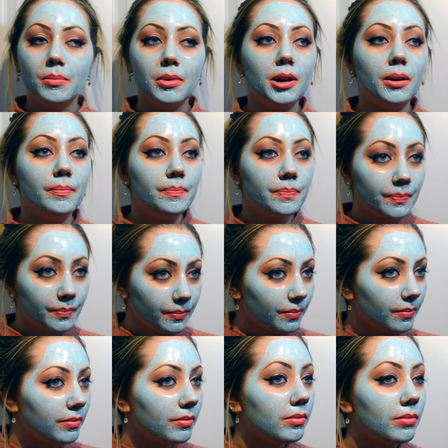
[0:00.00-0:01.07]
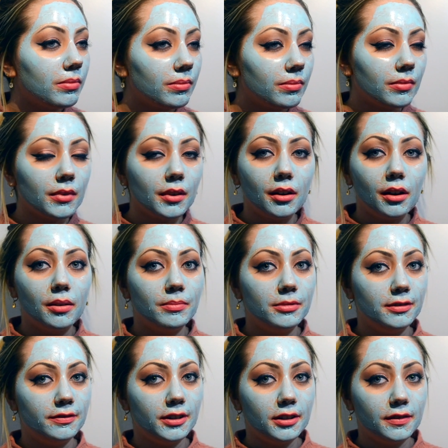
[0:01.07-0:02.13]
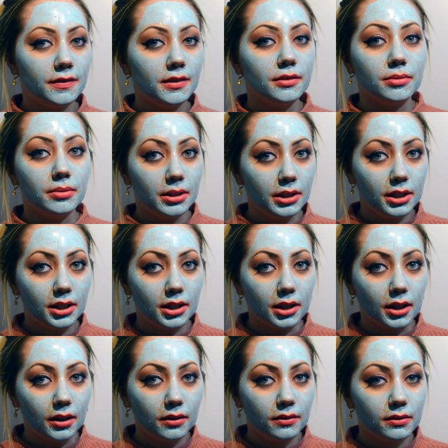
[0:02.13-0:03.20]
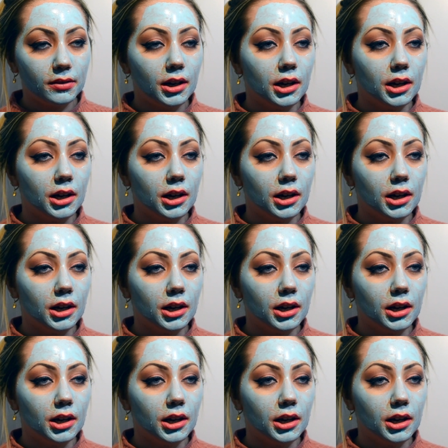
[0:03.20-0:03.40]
but my face feels really tight.